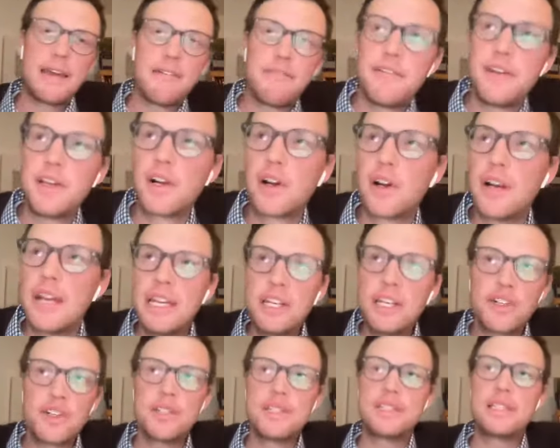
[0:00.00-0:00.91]
if you're
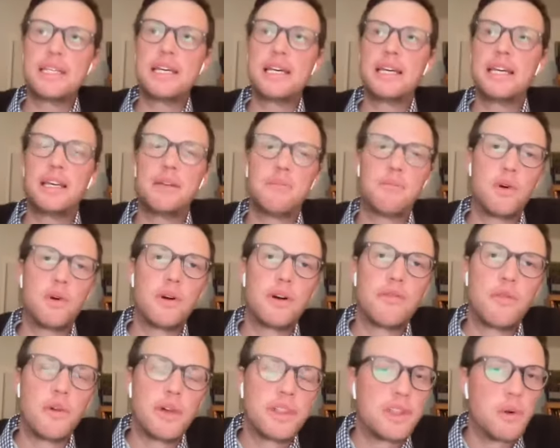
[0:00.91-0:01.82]
interested in more
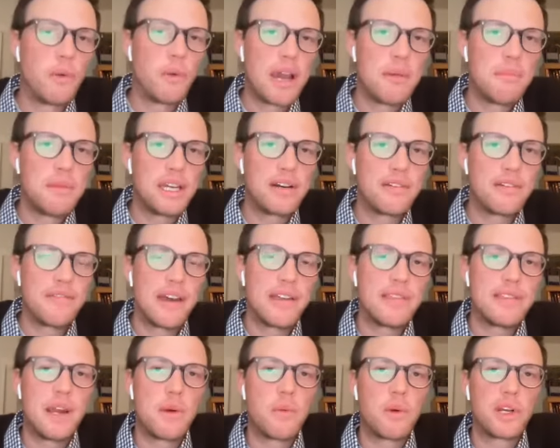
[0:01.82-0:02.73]
of what the Wyoming
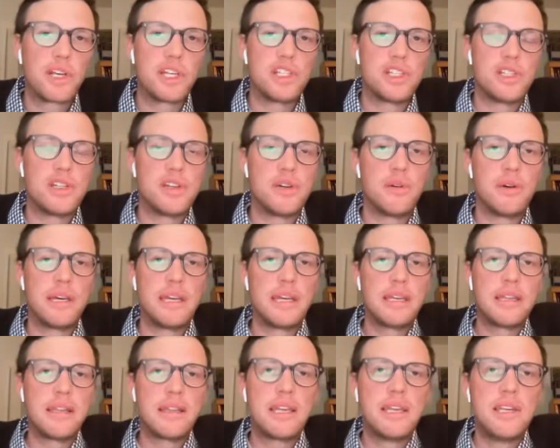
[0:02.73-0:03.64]
Interfaith Network is
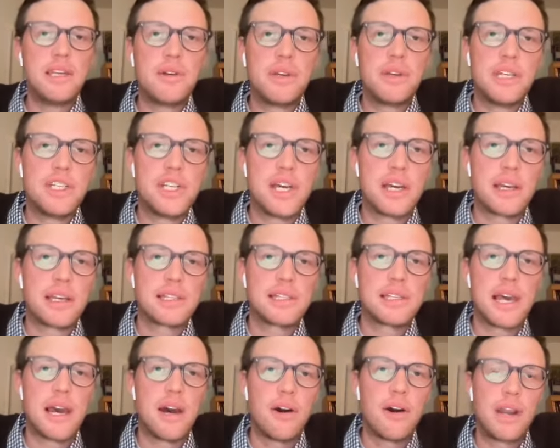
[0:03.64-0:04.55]
doing, then you can check
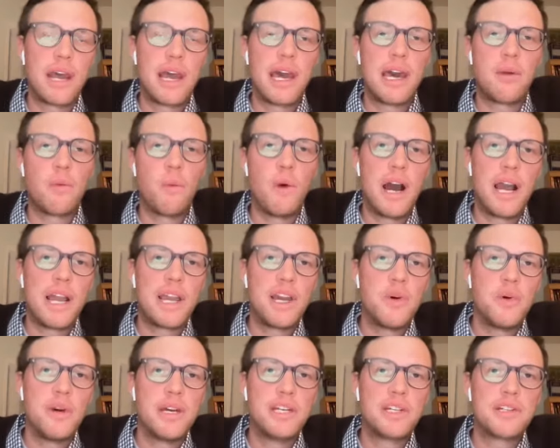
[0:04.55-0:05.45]
us out at
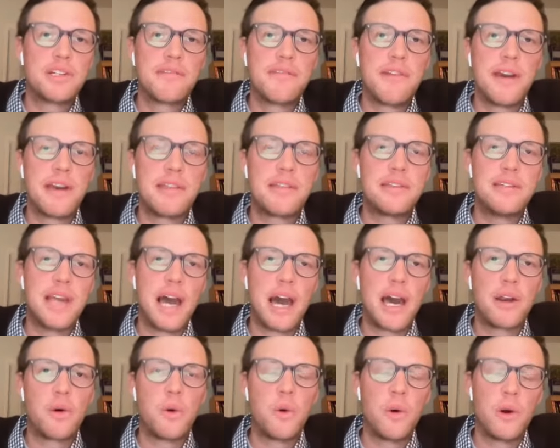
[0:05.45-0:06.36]

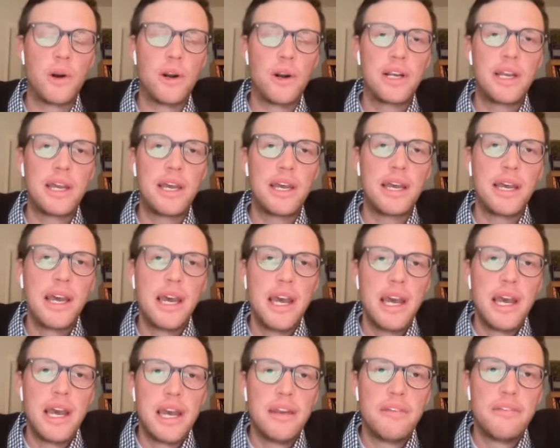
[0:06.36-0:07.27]
yointerfaith.org.
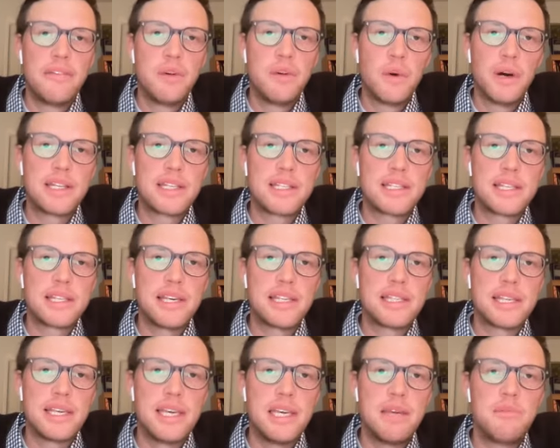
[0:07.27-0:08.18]
And if you want to see
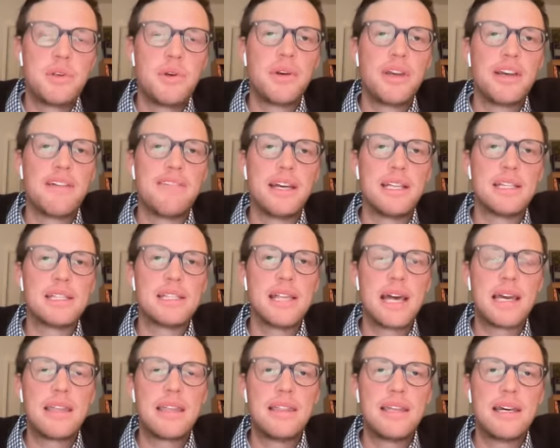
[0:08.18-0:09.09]
us keep doing events
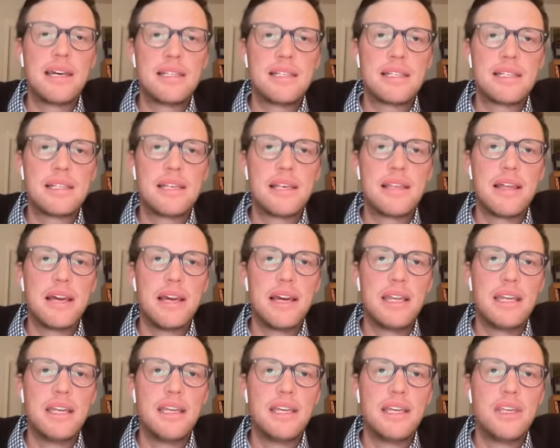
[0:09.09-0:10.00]
like this,
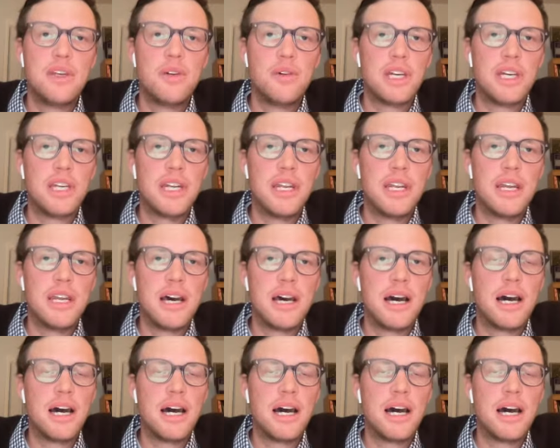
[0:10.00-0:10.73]
then you can